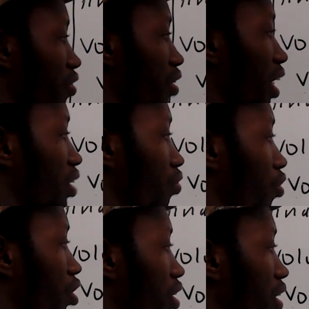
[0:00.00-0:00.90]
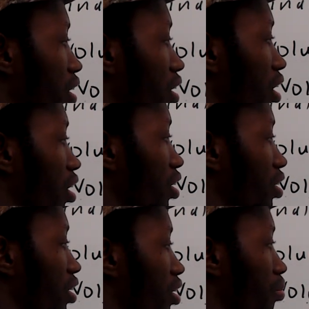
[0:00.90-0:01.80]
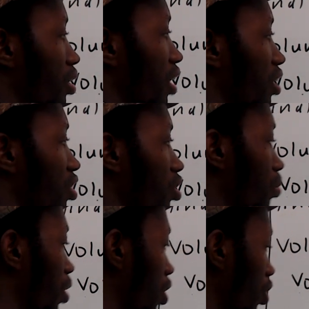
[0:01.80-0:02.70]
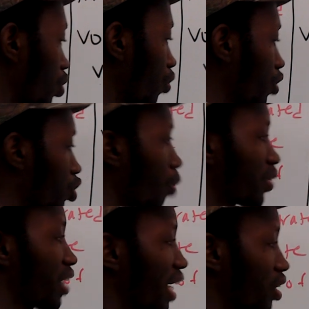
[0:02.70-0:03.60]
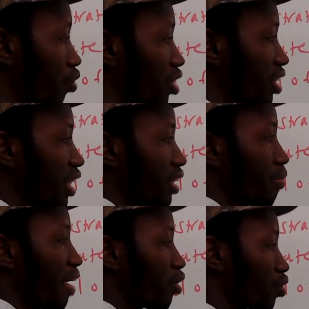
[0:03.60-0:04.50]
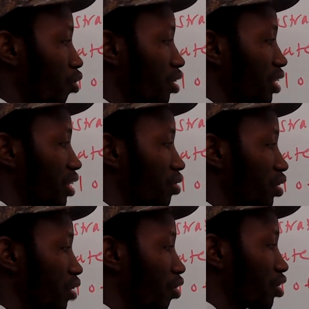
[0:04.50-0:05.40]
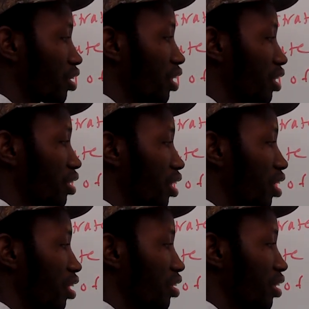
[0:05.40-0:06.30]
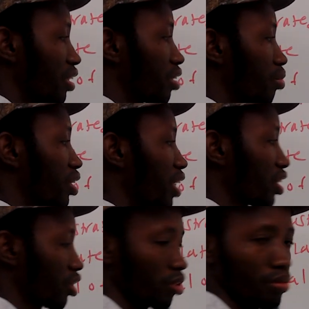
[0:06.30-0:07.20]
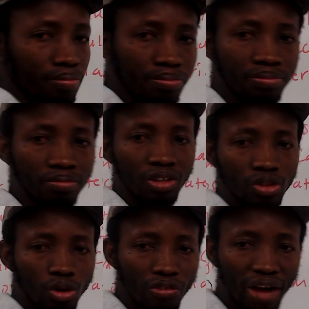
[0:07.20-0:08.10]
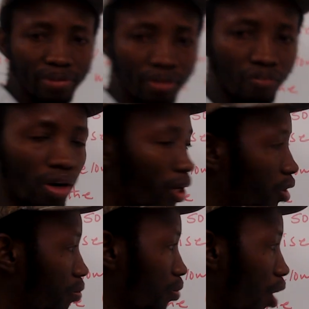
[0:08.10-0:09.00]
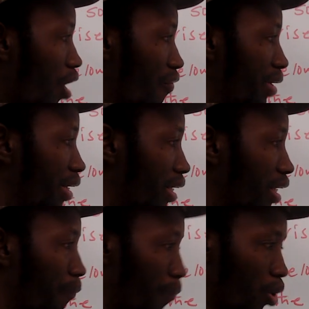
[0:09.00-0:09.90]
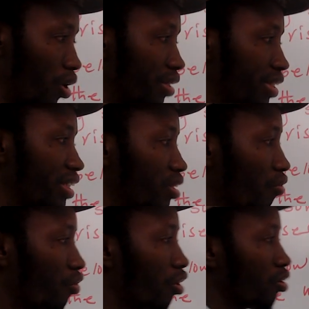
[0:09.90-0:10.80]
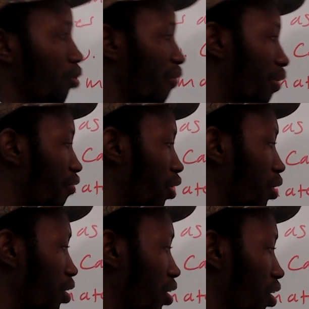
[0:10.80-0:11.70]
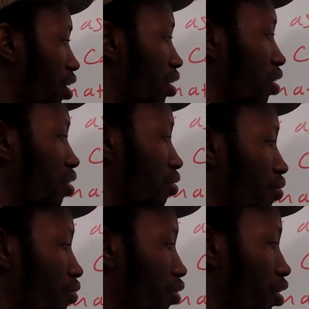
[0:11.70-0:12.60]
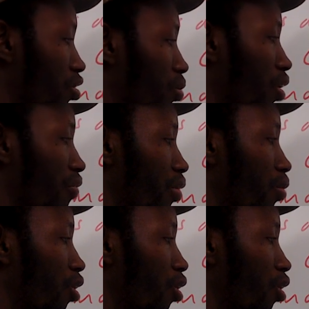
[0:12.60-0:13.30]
given as 40 centimeters cube. So we subtract 48 minus 40, this will give us 8 centimeters cube. So we have the volume of the ball. This is the volume of the ball, volume of the